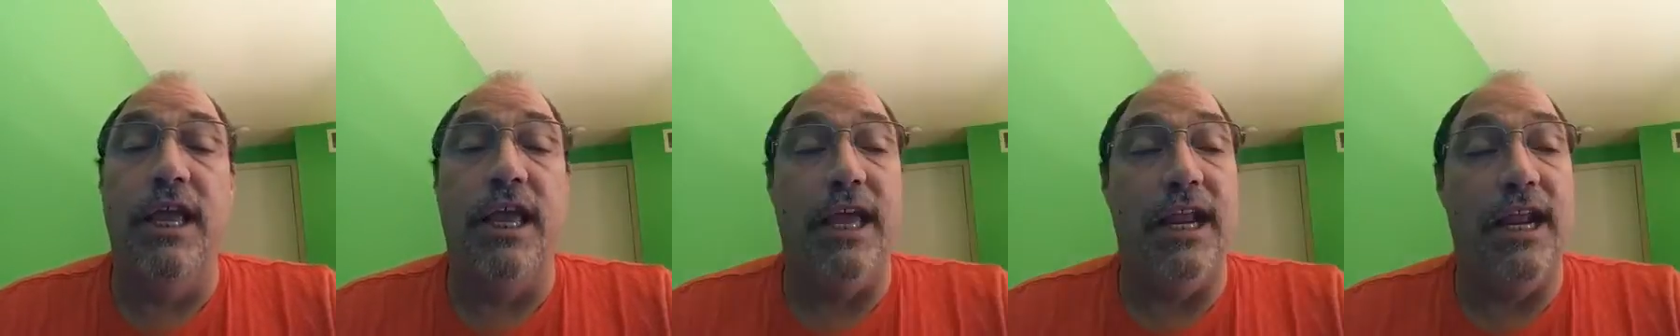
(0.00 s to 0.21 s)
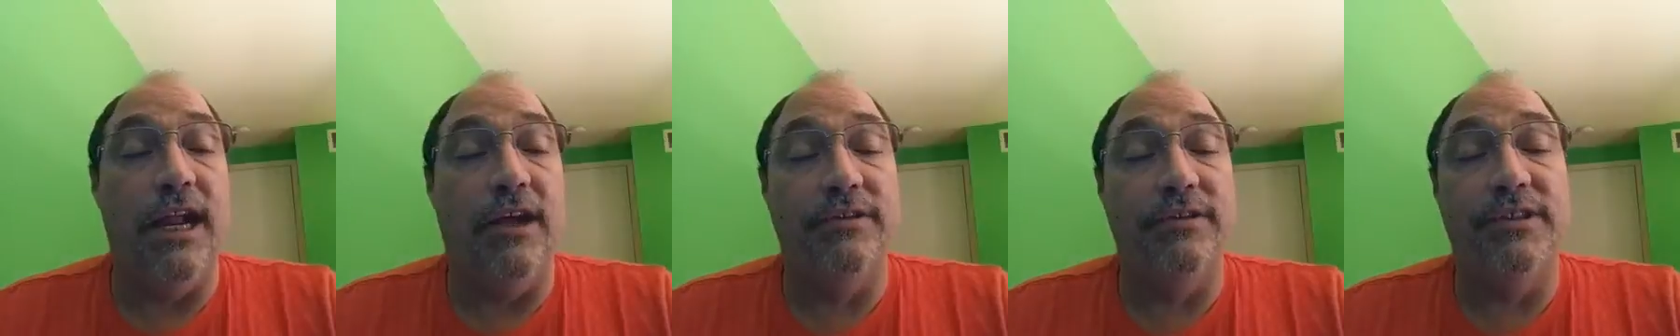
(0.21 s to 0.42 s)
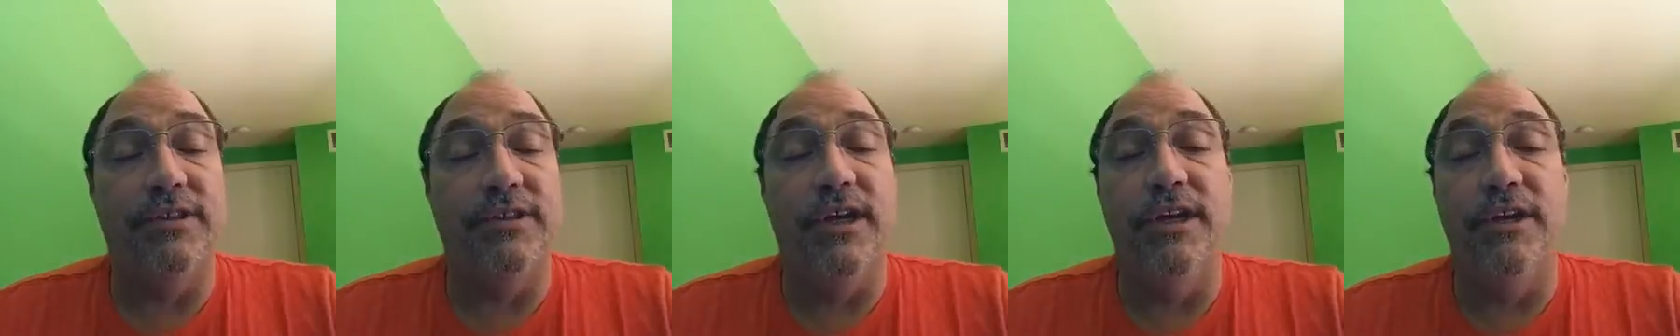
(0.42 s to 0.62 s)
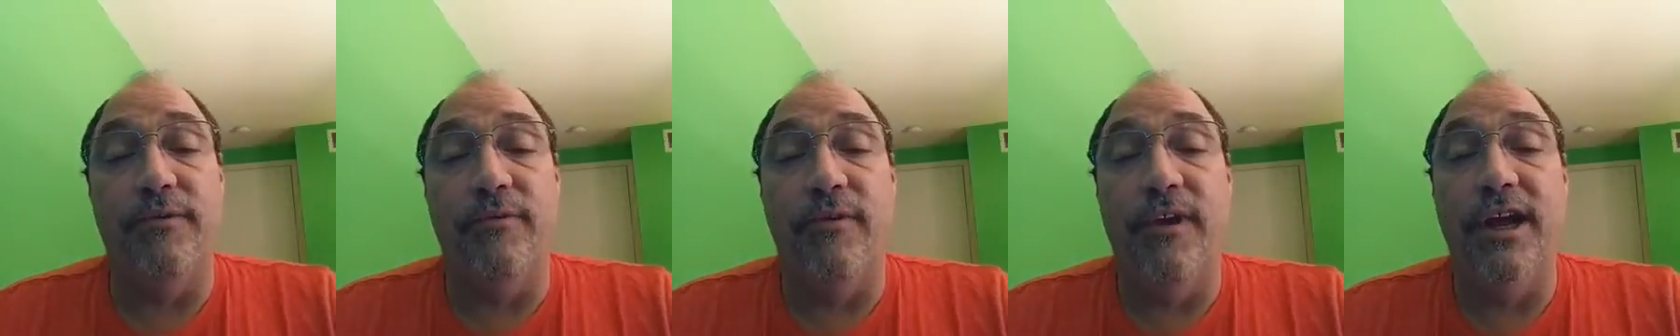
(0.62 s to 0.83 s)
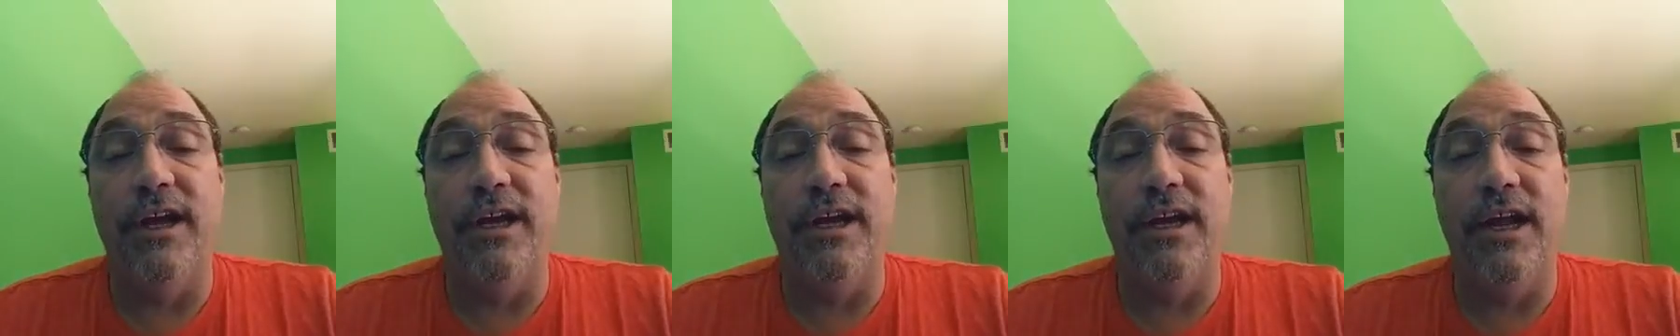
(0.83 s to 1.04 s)
And I'll tell
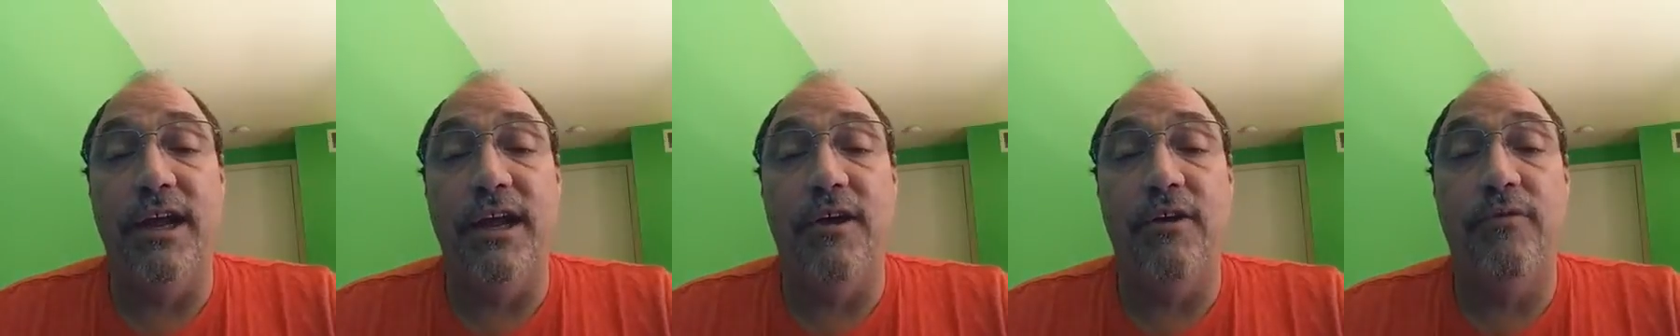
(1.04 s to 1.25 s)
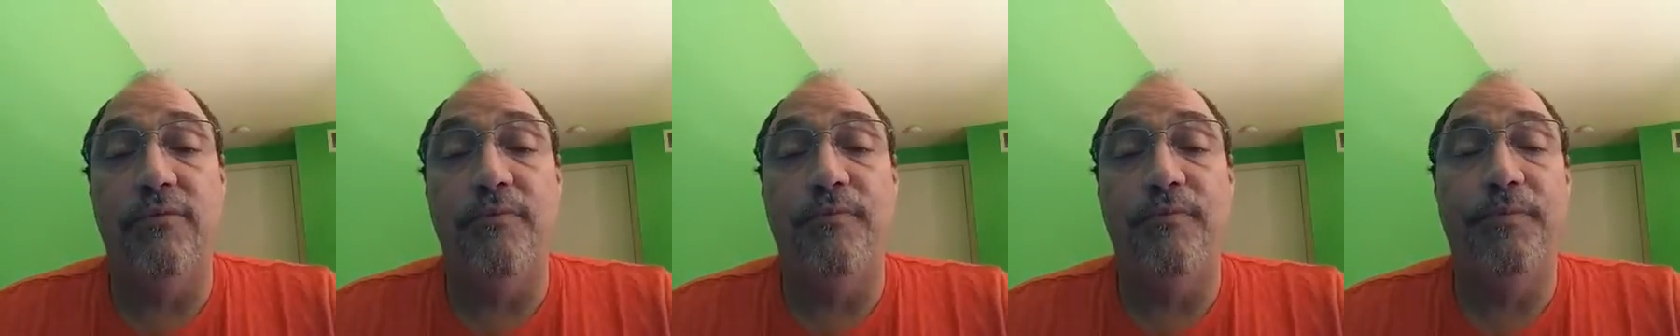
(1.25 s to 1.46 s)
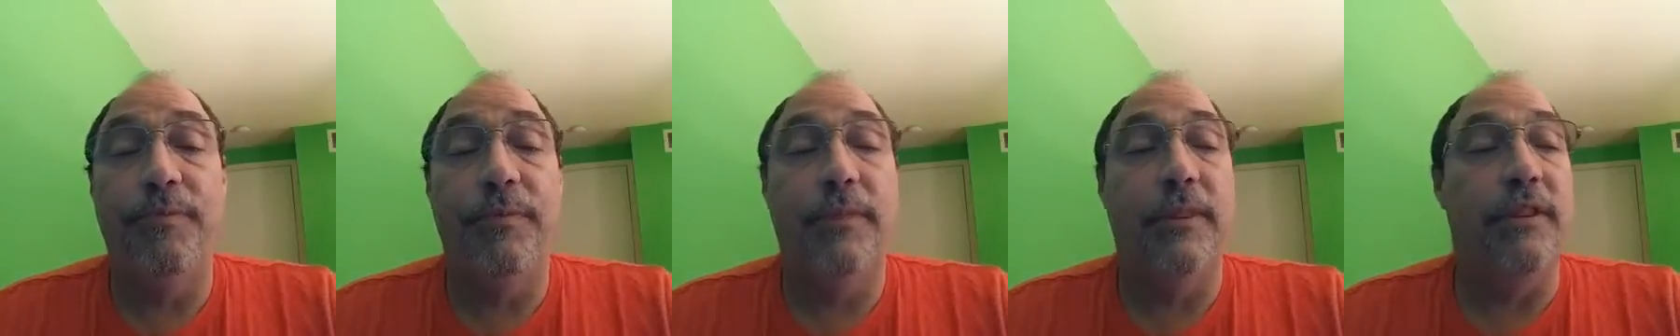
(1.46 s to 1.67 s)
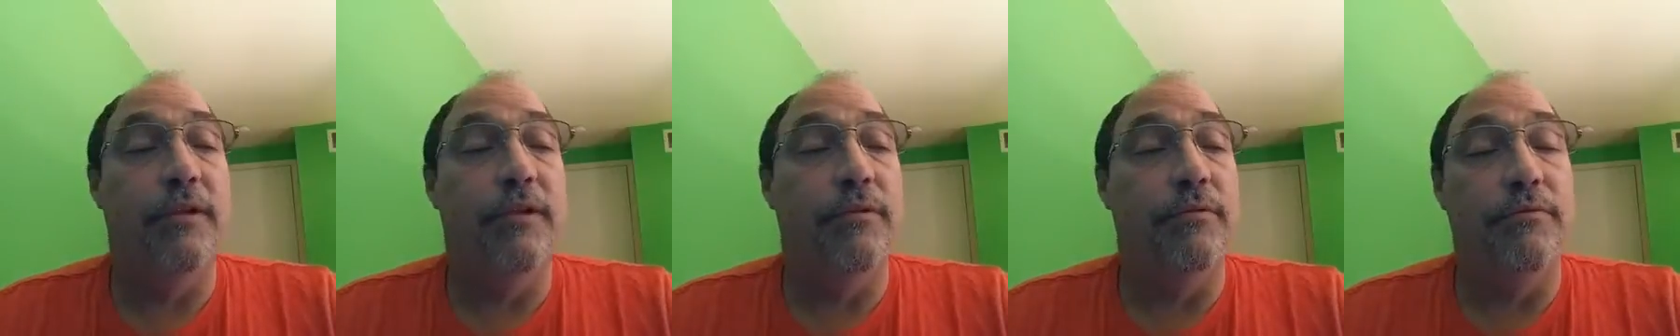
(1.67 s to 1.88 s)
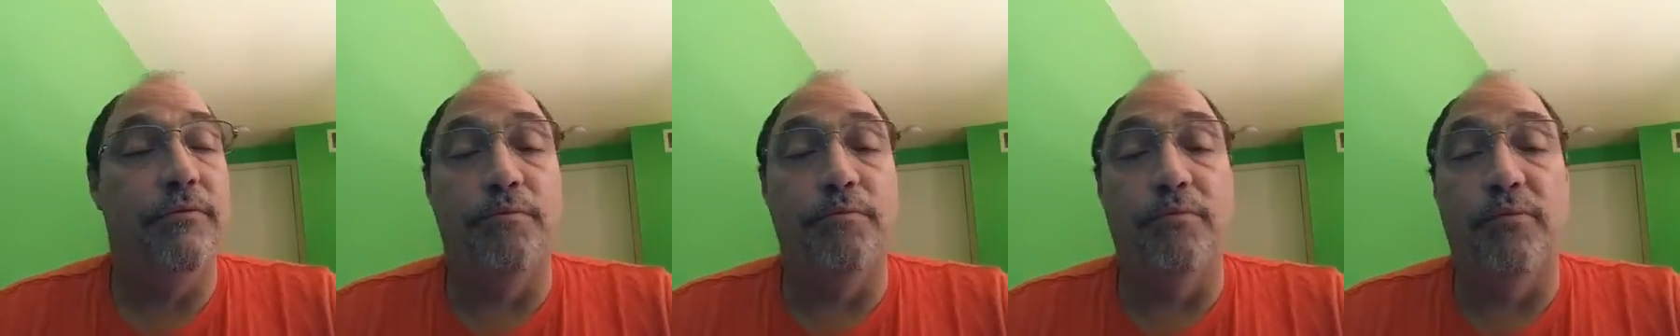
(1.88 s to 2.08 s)
you right now,
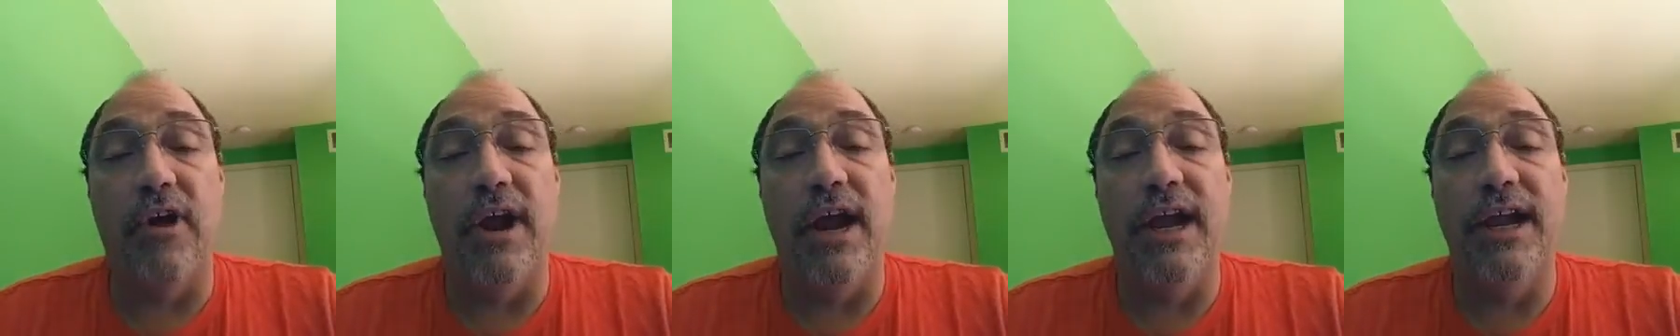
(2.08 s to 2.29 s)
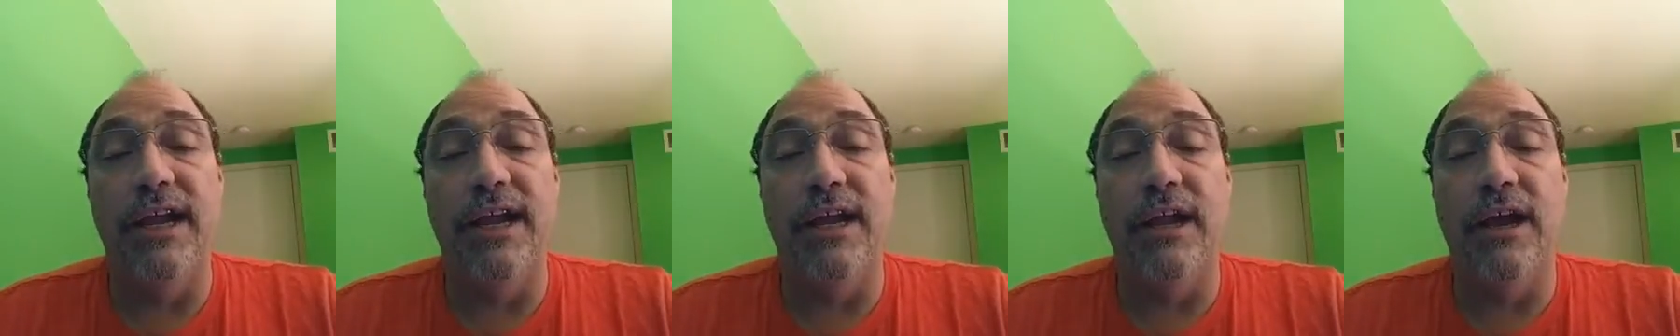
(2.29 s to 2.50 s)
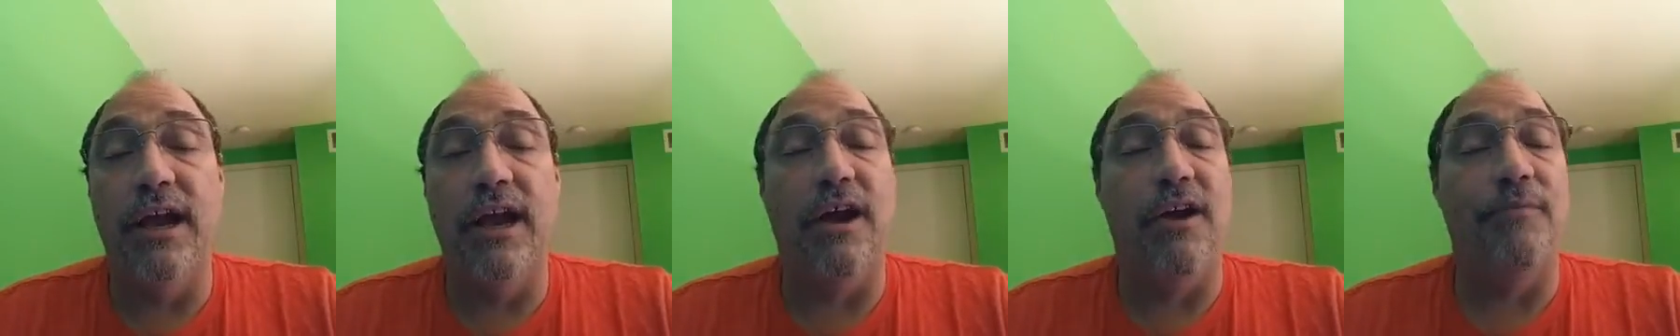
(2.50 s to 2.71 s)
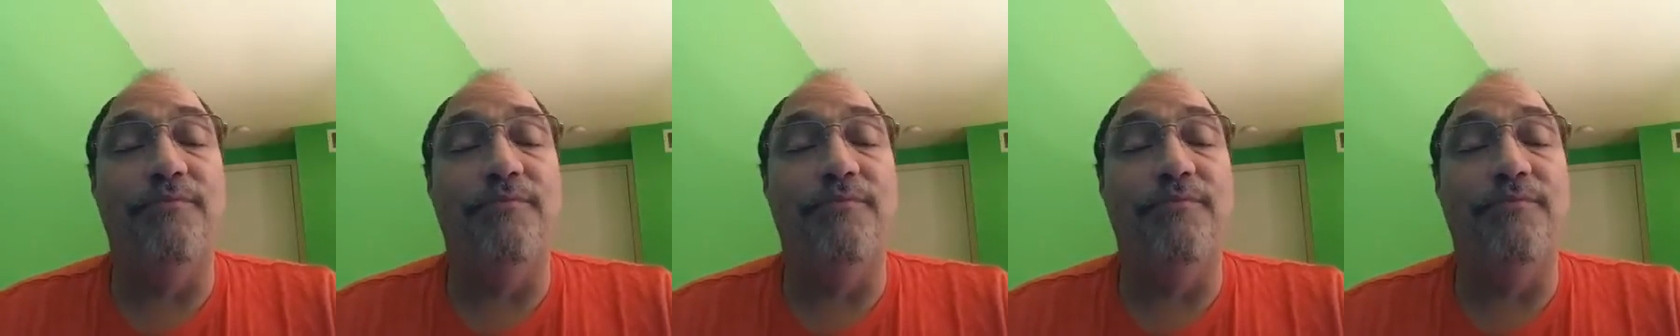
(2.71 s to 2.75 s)
Brian,